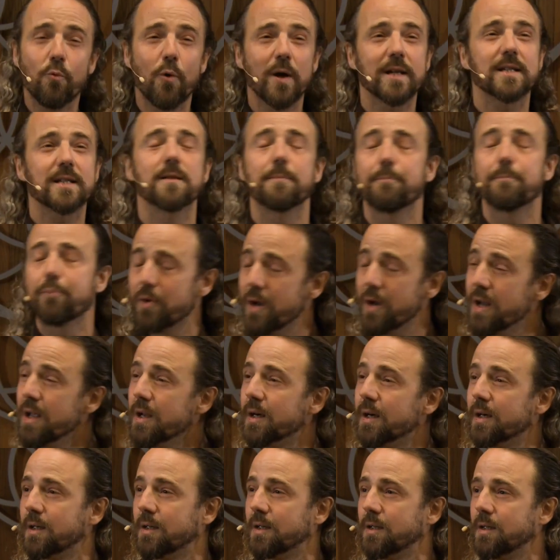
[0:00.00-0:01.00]
was the
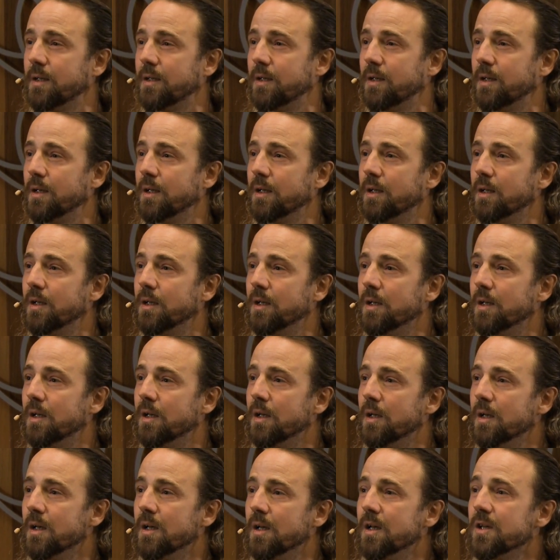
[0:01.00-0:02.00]
prayer.
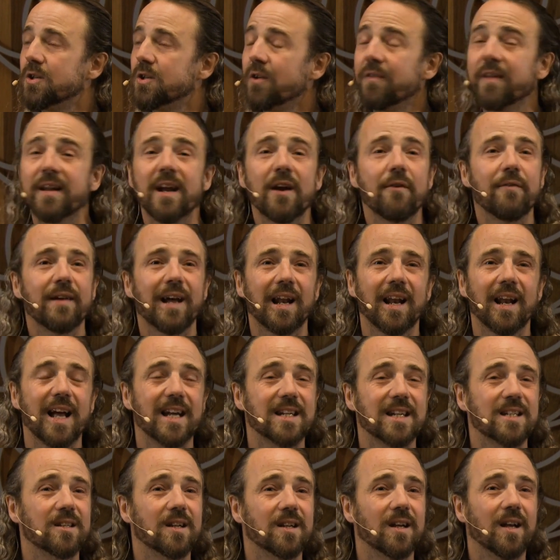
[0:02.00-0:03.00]
So then I
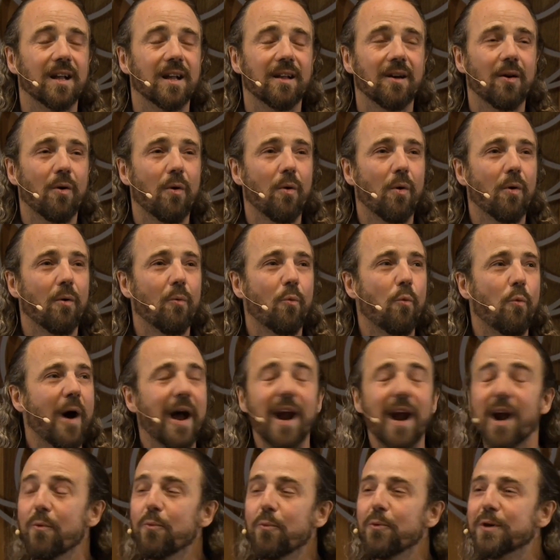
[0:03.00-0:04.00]
realized, what
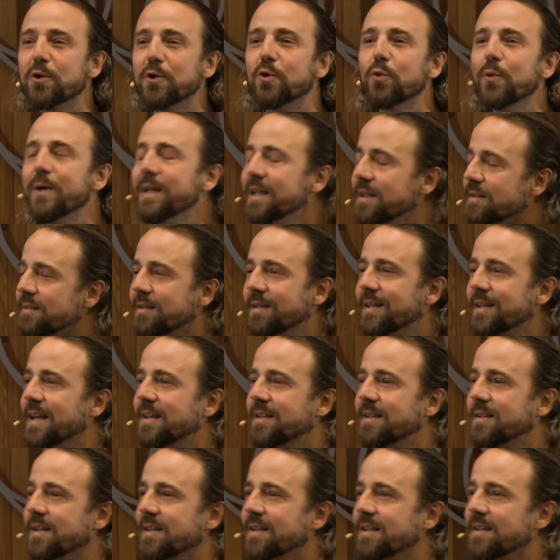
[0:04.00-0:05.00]
are we doing in
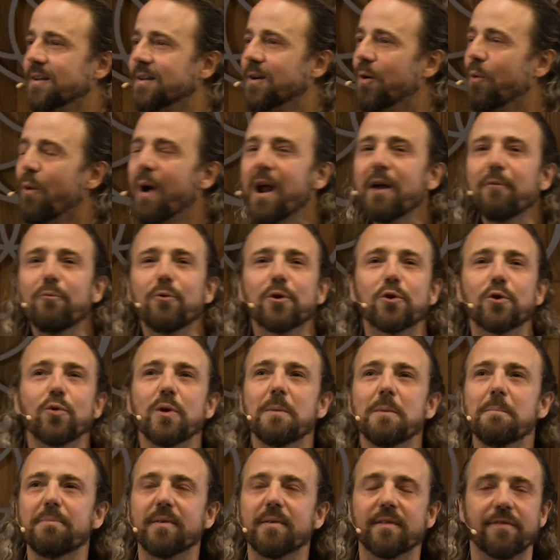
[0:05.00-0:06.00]
theaters? What are we
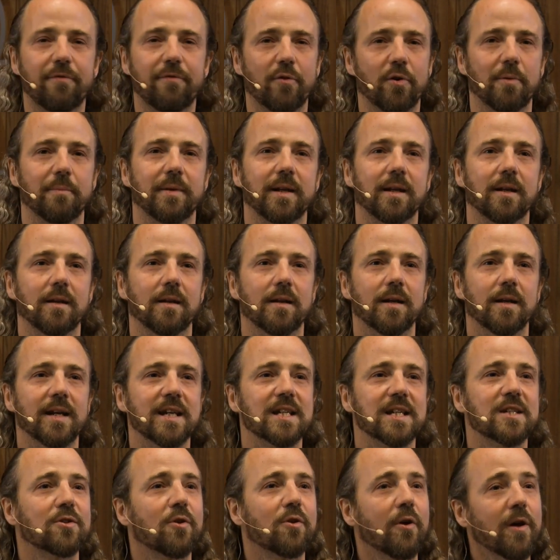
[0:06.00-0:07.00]
doing performing?
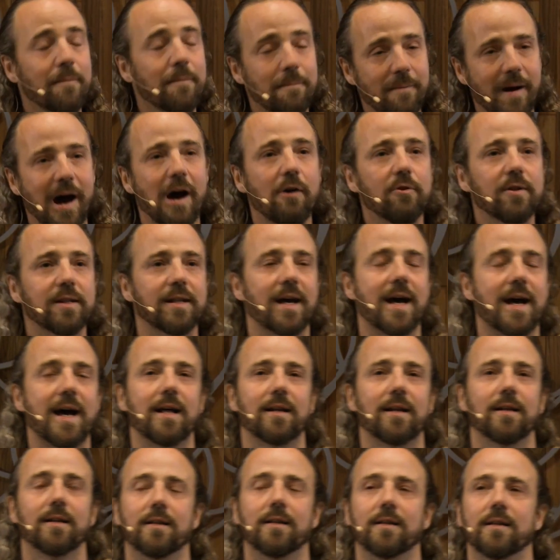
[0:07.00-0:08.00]
It's not about that.
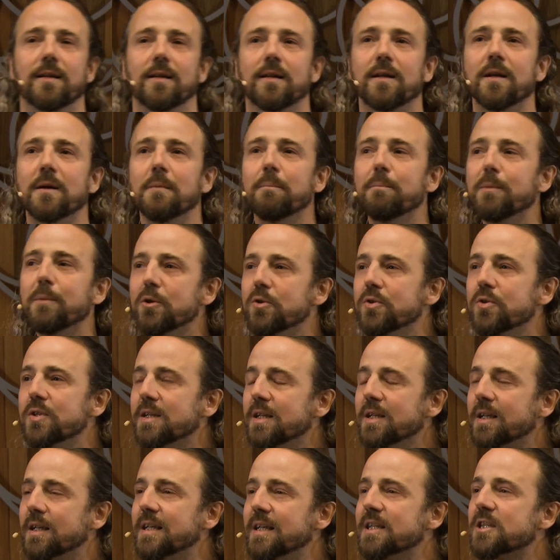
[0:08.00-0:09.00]

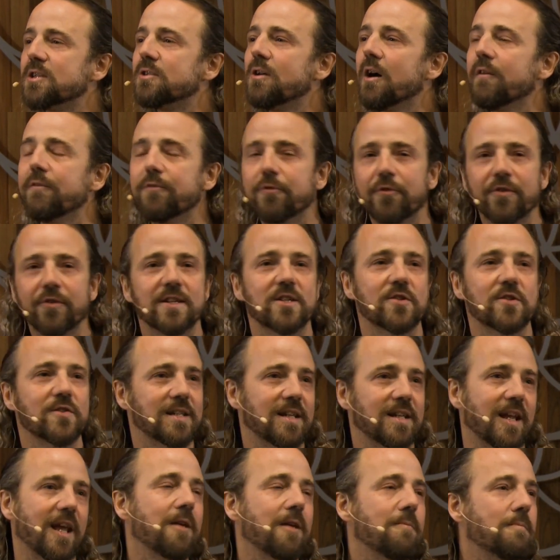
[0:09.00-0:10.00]
Music is not for
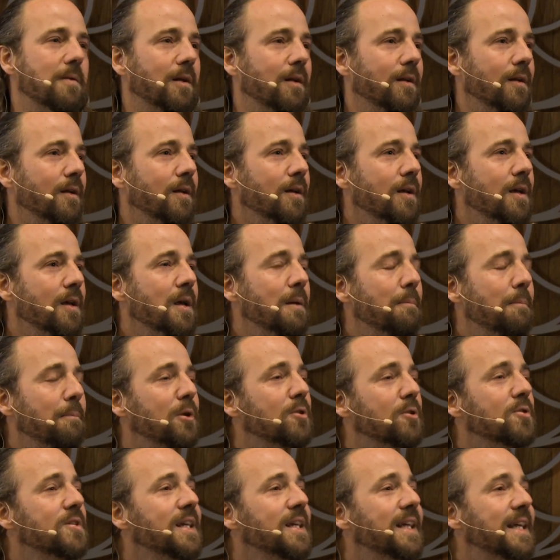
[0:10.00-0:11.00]
entertainment.
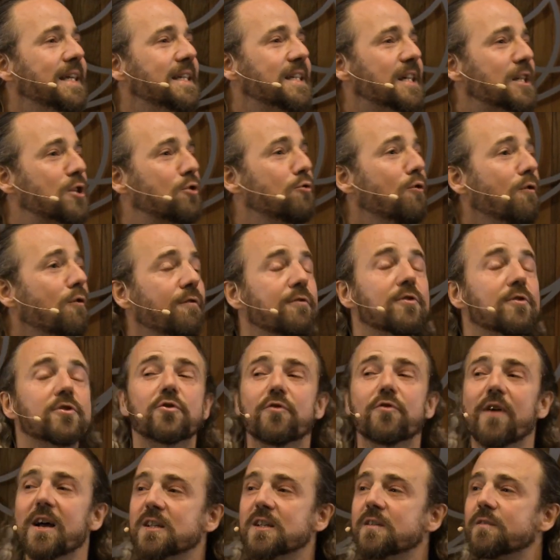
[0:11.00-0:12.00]
Music is a tool for
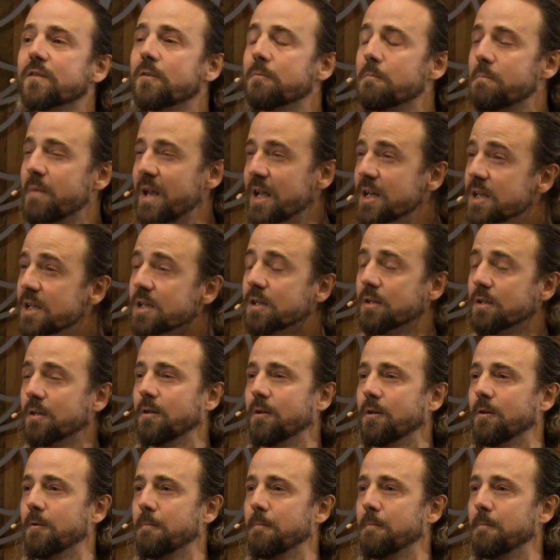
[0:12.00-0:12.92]
transformation.